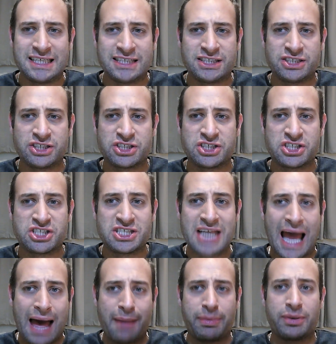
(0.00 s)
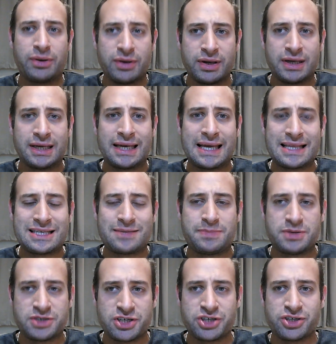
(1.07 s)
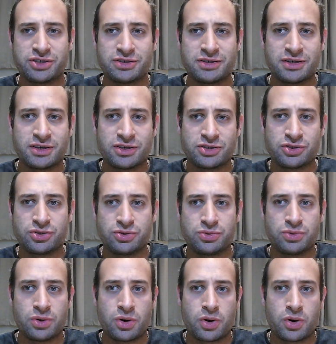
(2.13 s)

to just snap into position to